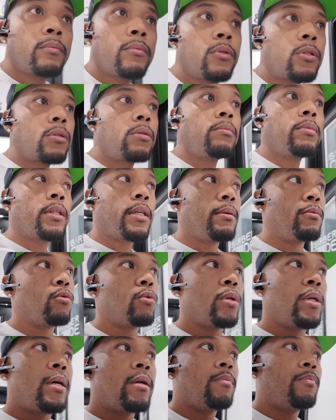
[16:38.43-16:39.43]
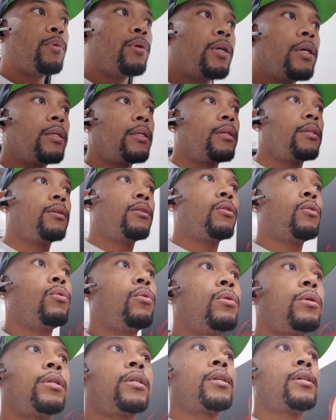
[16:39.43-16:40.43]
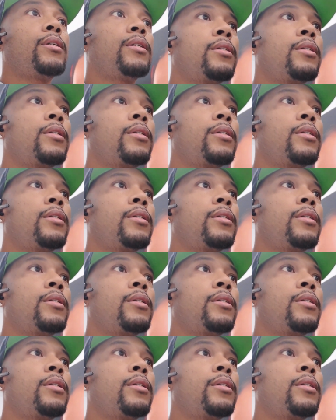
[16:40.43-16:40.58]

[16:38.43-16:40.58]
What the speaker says: Sometimes we gotta put another coat